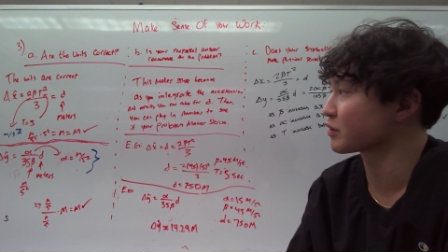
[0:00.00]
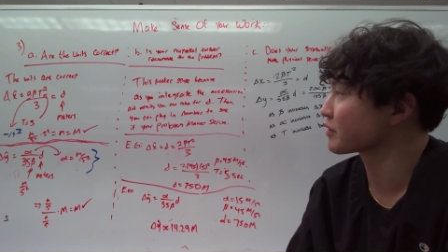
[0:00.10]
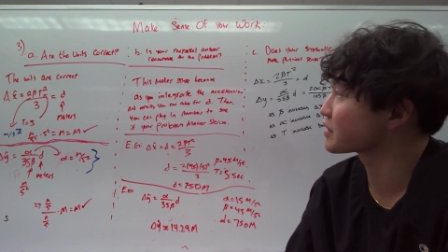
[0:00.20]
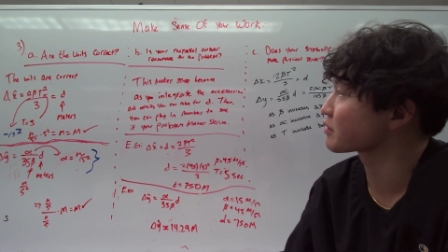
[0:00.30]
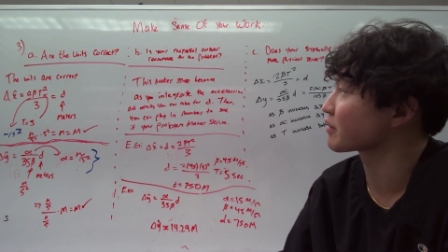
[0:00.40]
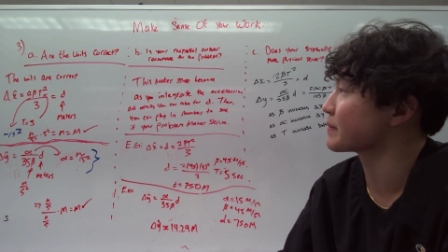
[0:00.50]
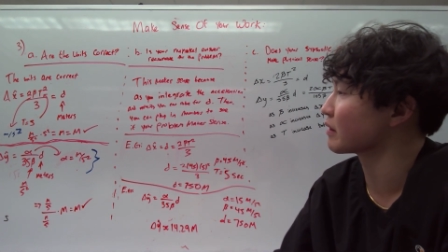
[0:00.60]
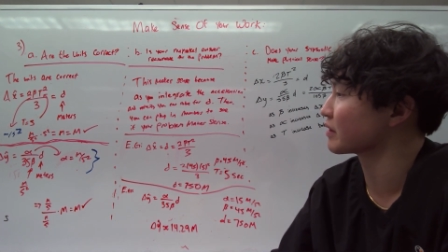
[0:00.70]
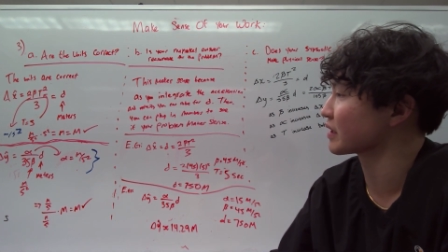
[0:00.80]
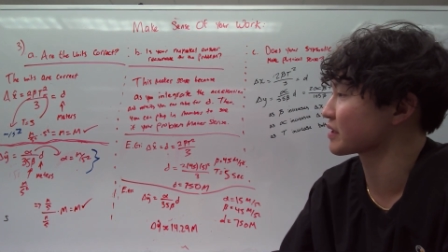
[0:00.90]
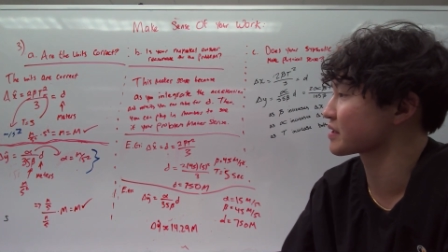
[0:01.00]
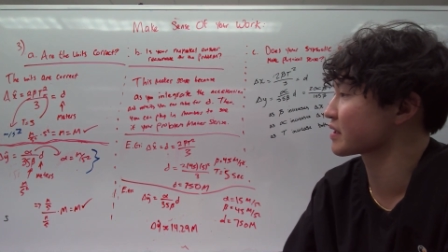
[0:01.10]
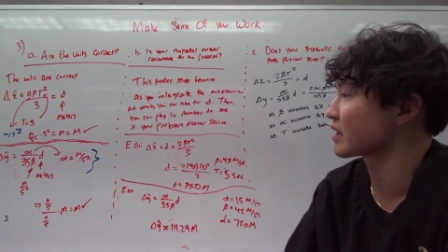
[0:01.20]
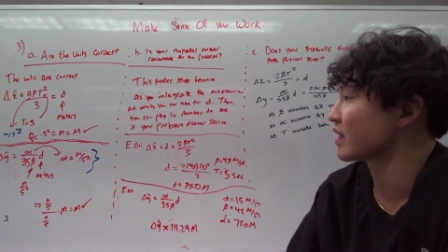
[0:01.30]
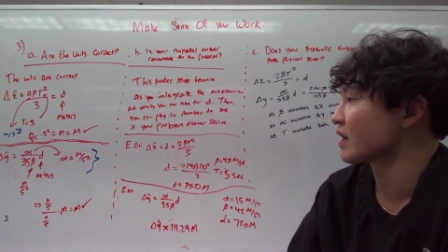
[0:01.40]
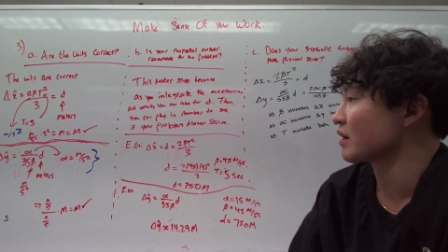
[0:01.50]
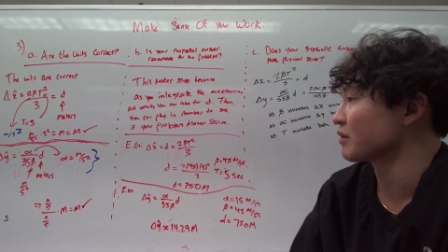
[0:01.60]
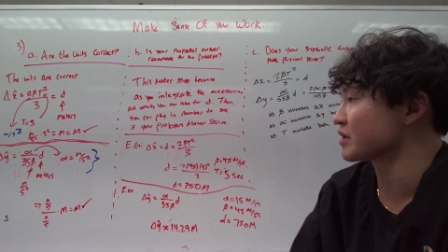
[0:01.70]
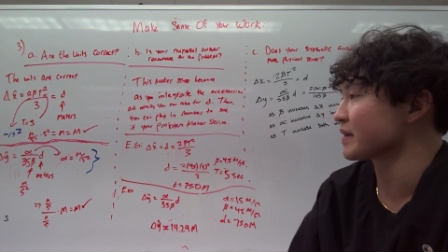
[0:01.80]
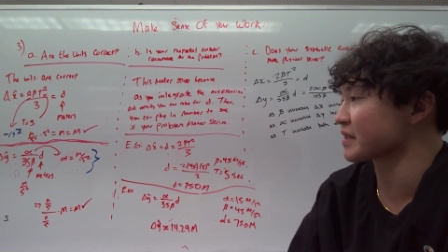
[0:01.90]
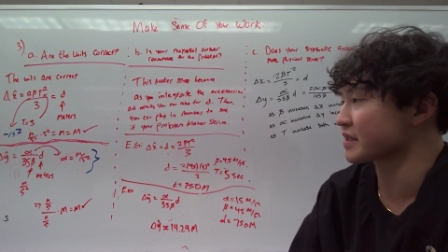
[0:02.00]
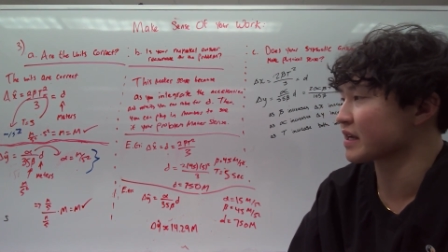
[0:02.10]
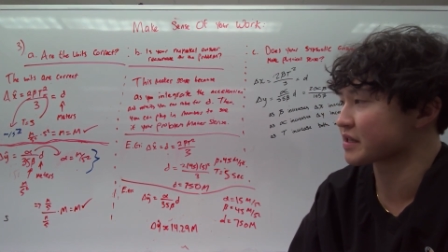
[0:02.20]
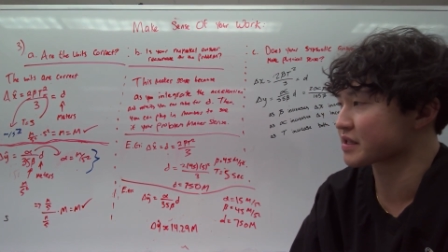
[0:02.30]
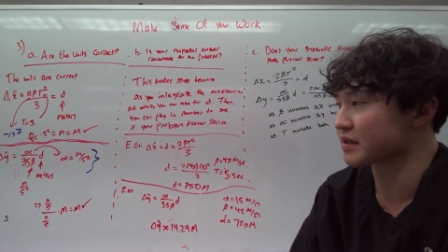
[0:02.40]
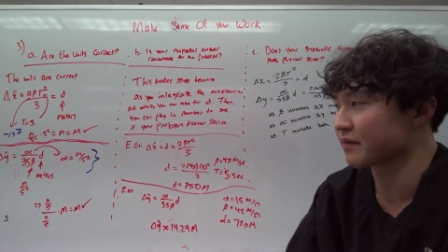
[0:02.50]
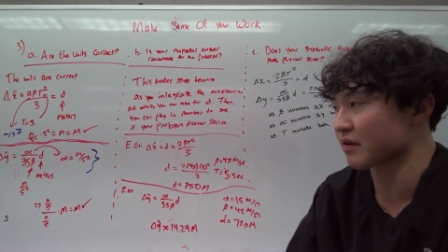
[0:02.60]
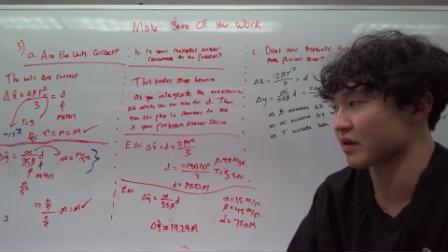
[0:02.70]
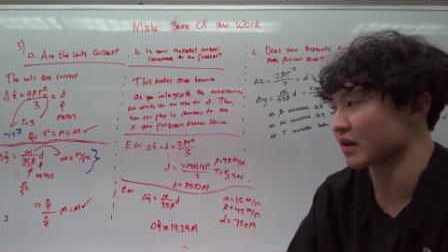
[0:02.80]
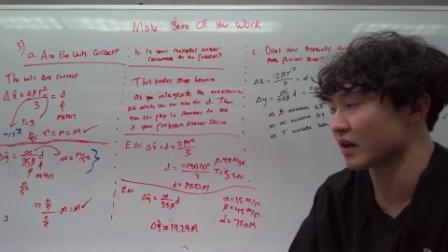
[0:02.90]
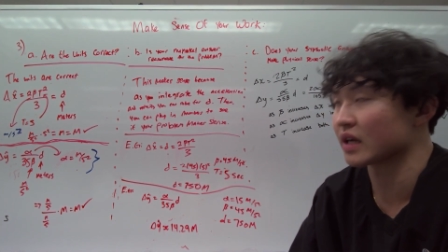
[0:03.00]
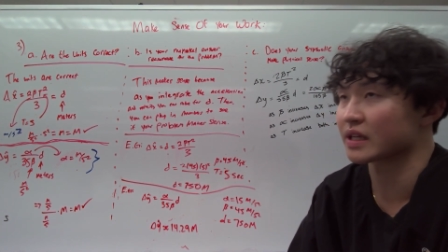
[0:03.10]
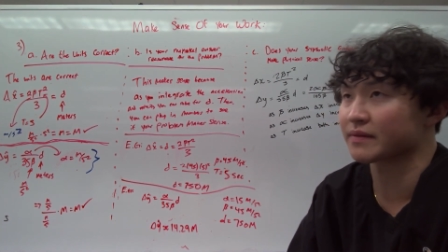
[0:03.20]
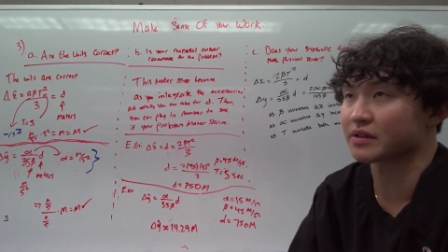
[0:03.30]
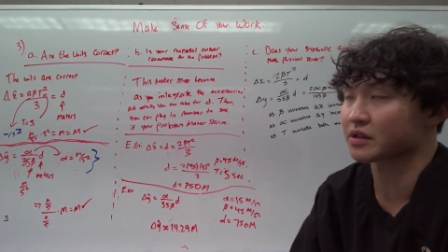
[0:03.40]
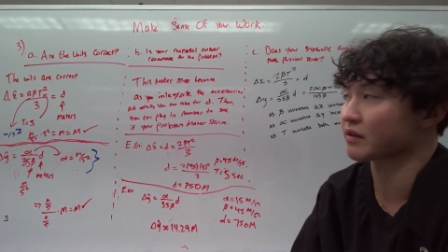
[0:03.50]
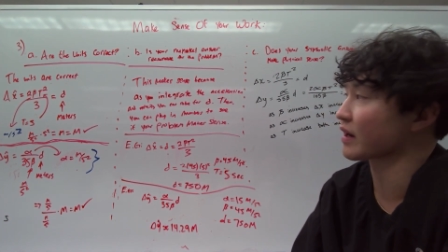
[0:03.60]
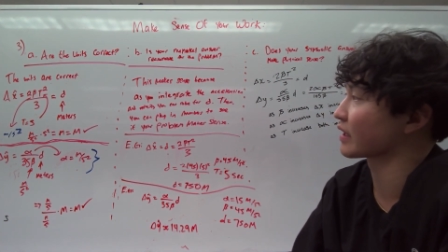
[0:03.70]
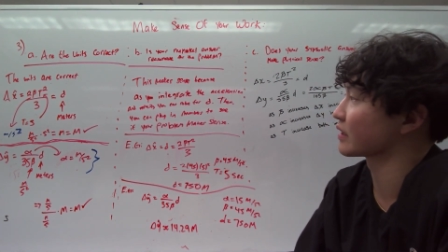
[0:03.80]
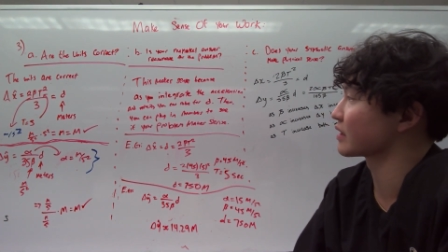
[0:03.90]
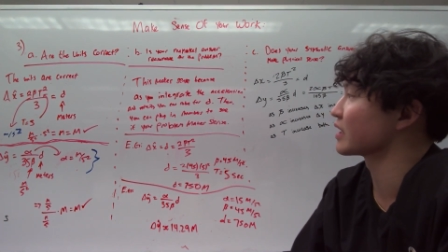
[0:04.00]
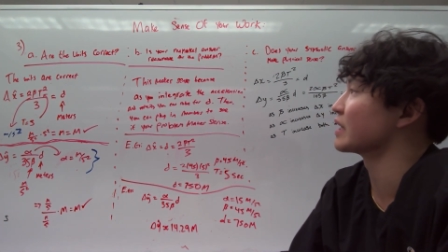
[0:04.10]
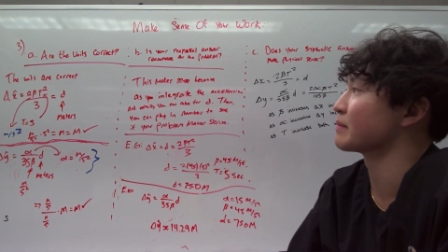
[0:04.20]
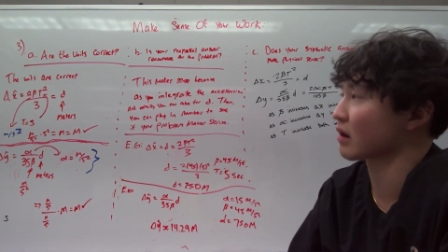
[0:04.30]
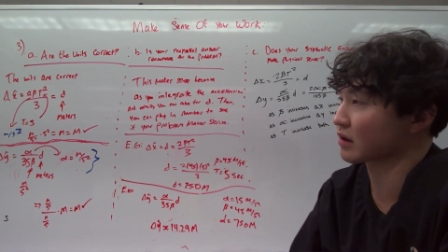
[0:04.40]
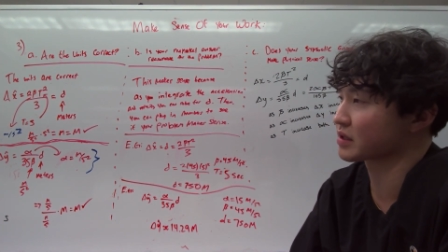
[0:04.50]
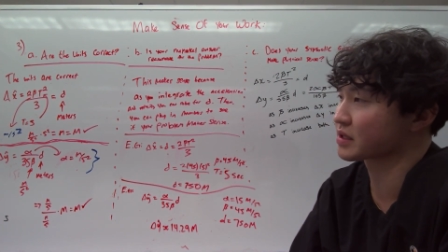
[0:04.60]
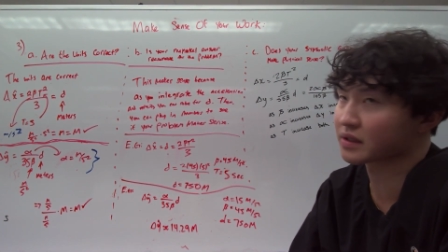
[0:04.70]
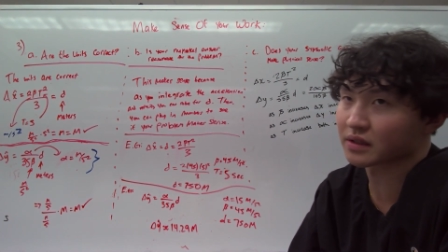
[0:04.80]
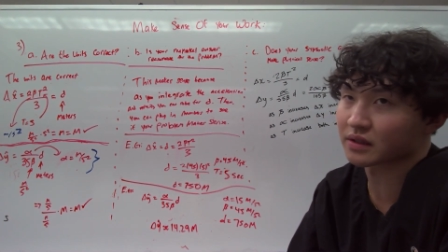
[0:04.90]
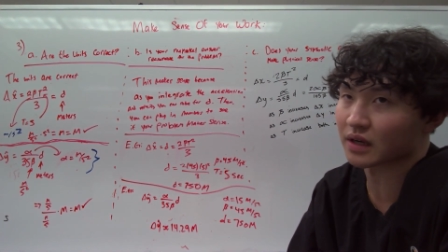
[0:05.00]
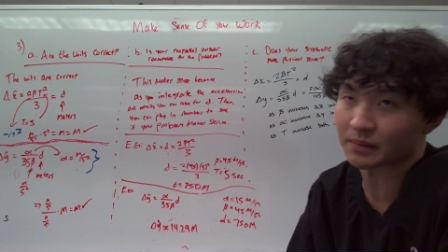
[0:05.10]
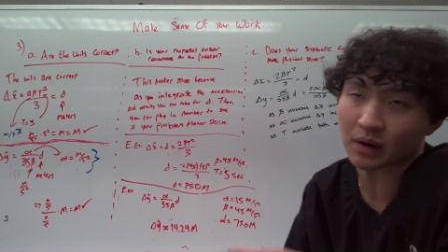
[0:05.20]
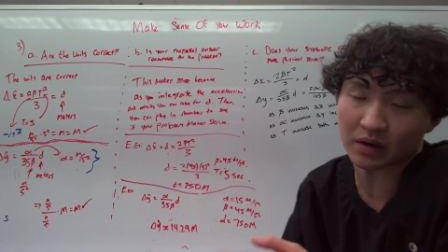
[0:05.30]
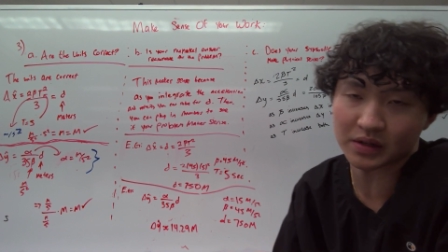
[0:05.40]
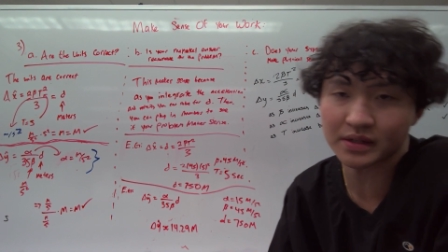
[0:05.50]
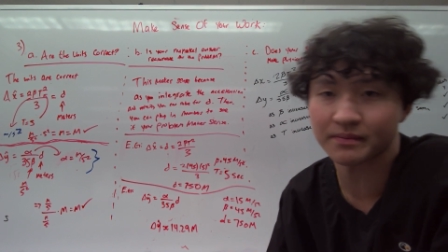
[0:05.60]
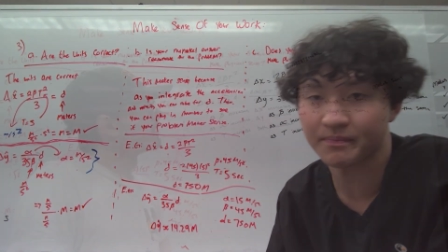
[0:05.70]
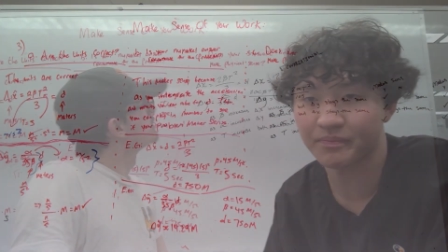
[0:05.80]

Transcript: 3-story buildings, which makes sense for the uneven terrain on Mars.